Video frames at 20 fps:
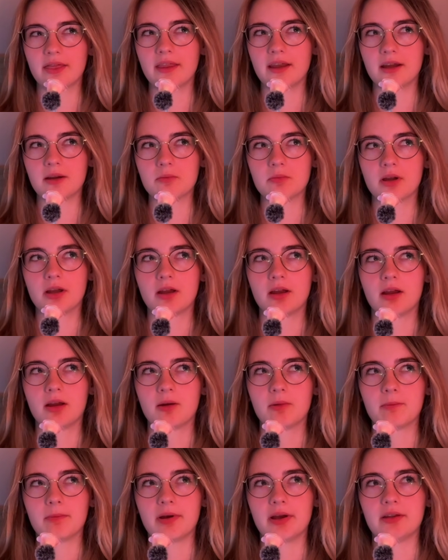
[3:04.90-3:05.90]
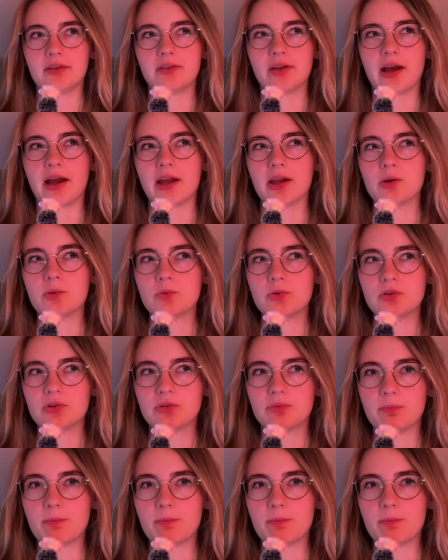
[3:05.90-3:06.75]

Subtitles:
them, but I would